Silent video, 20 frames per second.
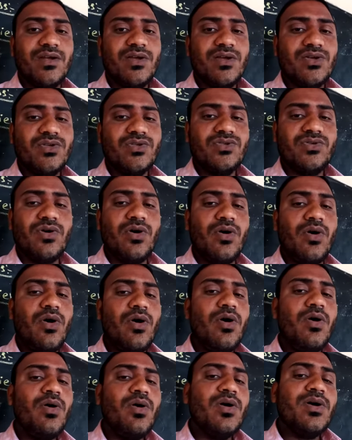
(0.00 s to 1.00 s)

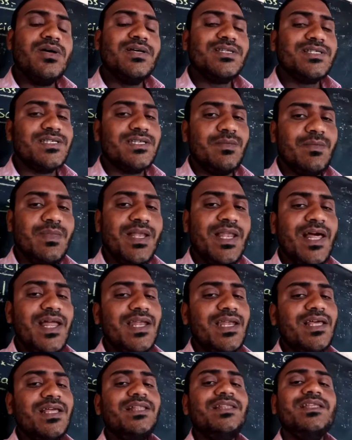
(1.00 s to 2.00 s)
So
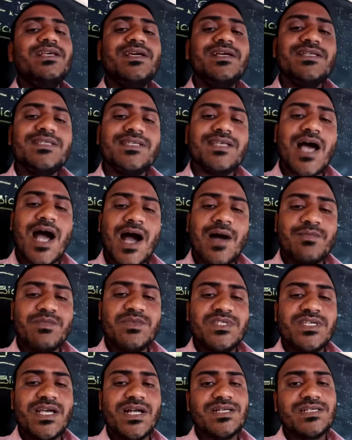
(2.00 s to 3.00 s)
similarly, these
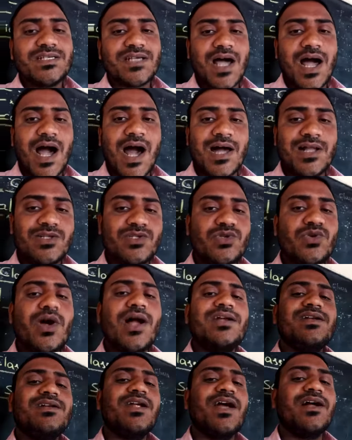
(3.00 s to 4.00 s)
objects also
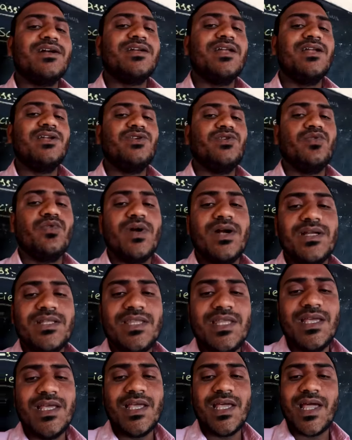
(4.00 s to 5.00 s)
attracted toward
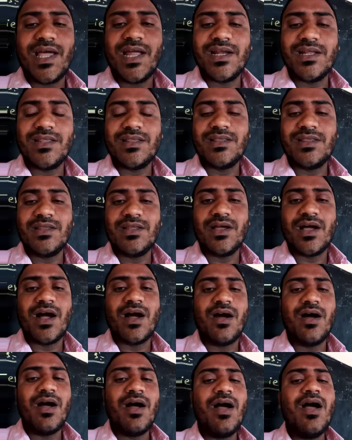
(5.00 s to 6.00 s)
the earth
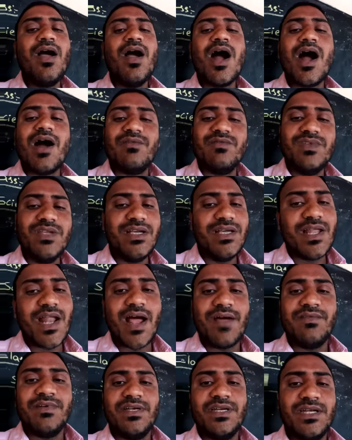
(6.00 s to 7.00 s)
of the
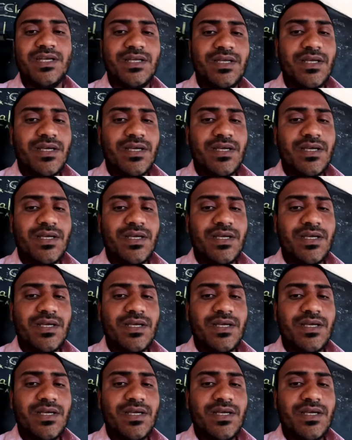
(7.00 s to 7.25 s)
gravity.